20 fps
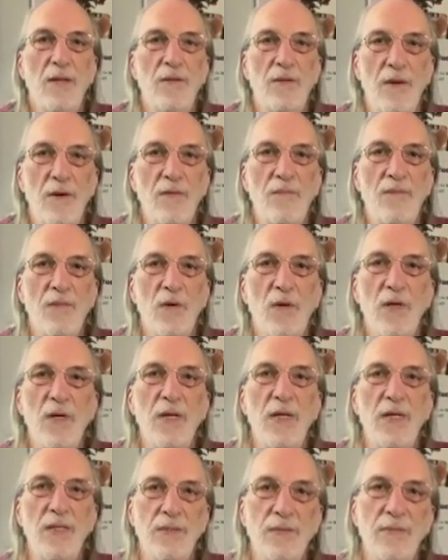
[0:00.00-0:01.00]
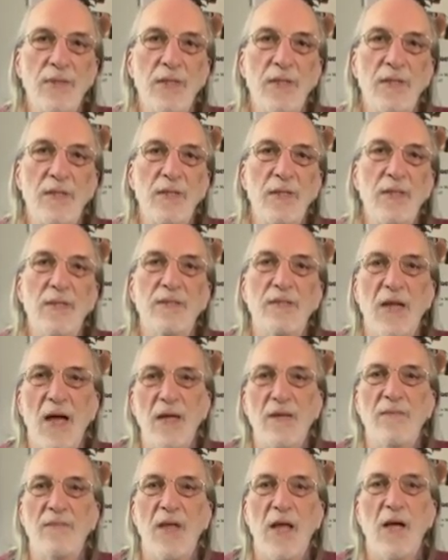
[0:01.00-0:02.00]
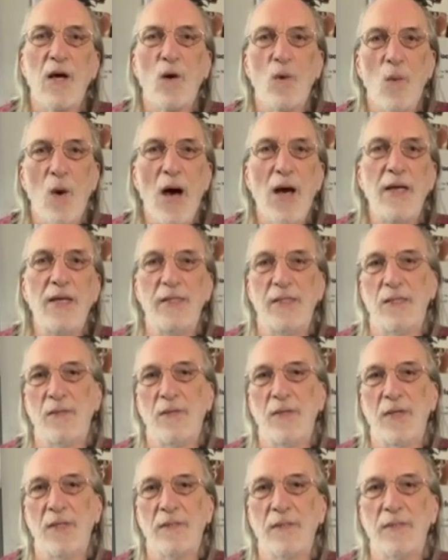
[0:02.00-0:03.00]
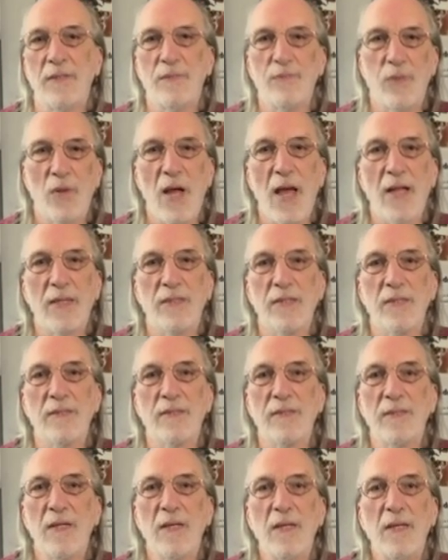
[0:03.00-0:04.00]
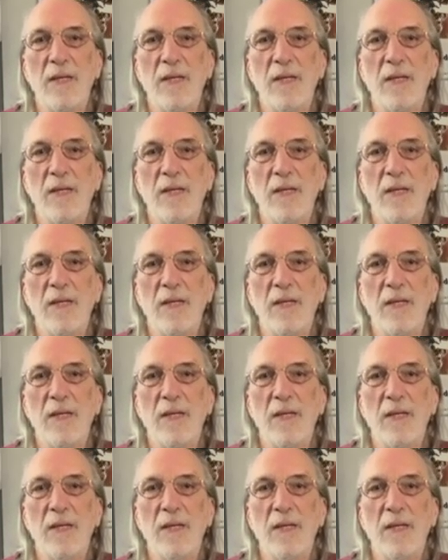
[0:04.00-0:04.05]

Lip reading: Therefore, Israel is kind of like Hawaii to us in practice.